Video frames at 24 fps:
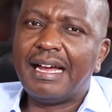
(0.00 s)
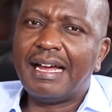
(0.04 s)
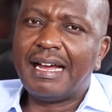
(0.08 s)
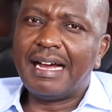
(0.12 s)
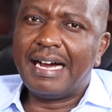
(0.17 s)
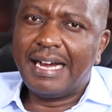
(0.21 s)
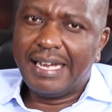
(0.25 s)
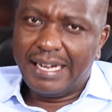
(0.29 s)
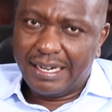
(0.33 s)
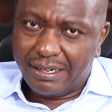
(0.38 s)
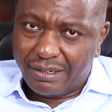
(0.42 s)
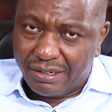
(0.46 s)

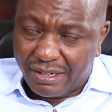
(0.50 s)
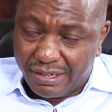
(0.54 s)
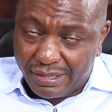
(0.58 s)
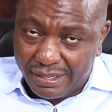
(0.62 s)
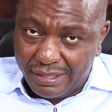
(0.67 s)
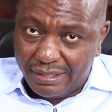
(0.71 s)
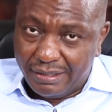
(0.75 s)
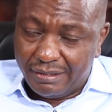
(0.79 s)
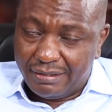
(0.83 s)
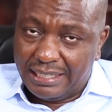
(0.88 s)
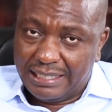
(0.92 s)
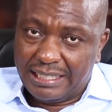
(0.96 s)
I
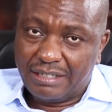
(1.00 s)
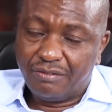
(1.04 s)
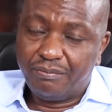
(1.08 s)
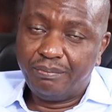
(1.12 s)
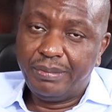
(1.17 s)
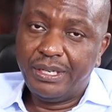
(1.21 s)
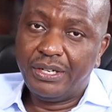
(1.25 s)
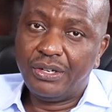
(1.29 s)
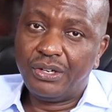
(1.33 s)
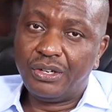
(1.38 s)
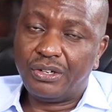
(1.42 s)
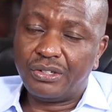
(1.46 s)
agree that I've
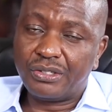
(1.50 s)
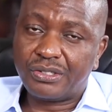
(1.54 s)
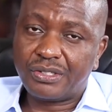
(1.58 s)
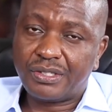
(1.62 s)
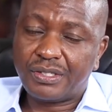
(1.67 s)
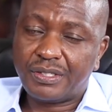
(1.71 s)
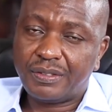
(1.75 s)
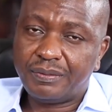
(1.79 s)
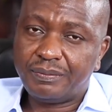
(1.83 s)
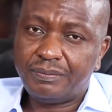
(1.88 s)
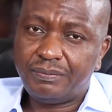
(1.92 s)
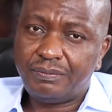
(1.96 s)
been
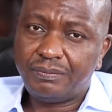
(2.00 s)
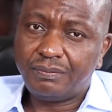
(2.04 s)
lost.